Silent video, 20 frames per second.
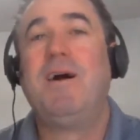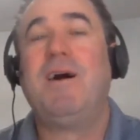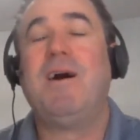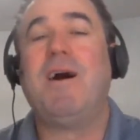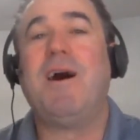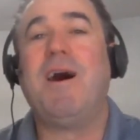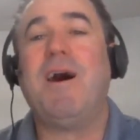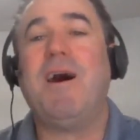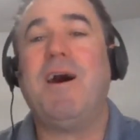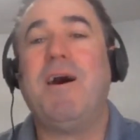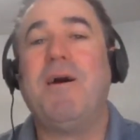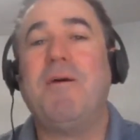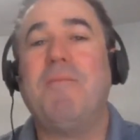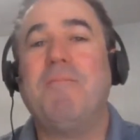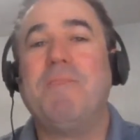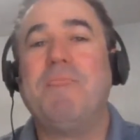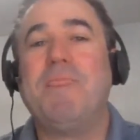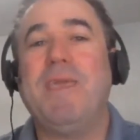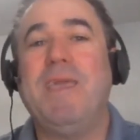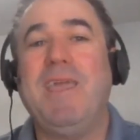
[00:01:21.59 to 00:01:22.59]

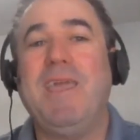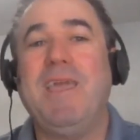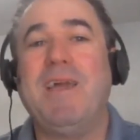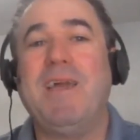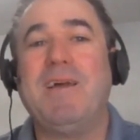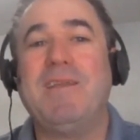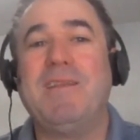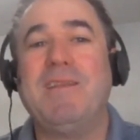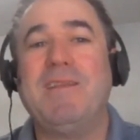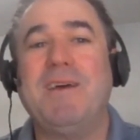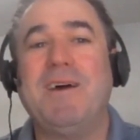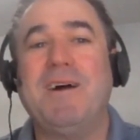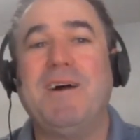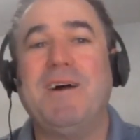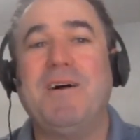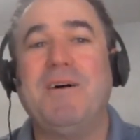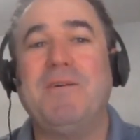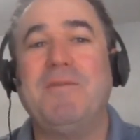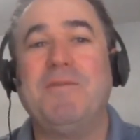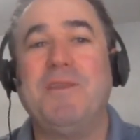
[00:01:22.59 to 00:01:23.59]
And
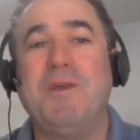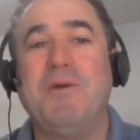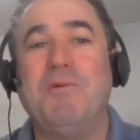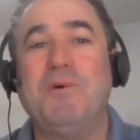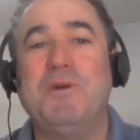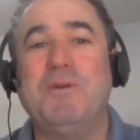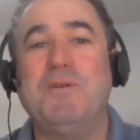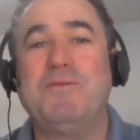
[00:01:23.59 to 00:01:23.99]
it